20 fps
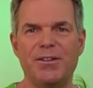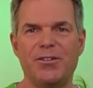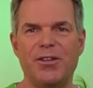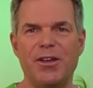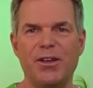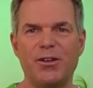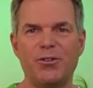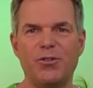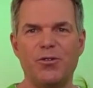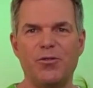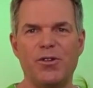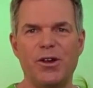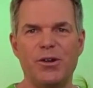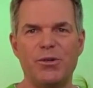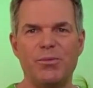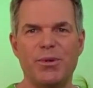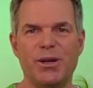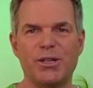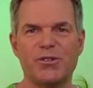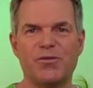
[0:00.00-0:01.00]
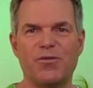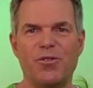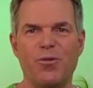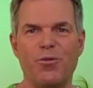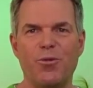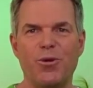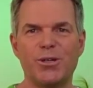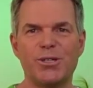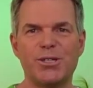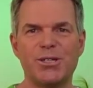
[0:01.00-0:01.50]
Thank you very much for
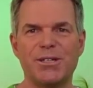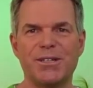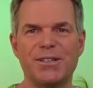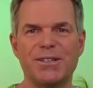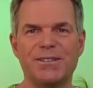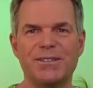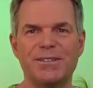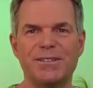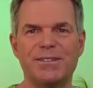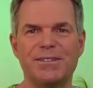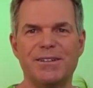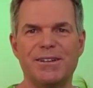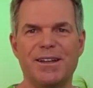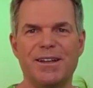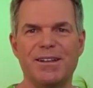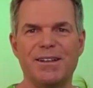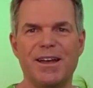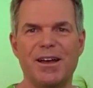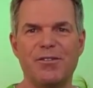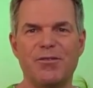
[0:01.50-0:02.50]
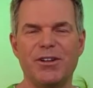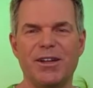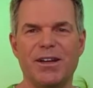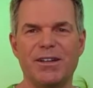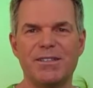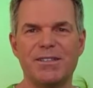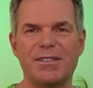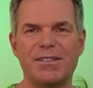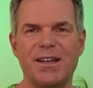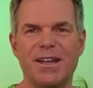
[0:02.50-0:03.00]
watching and have a
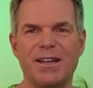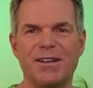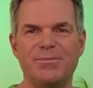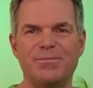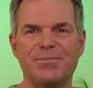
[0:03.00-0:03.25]
nice day.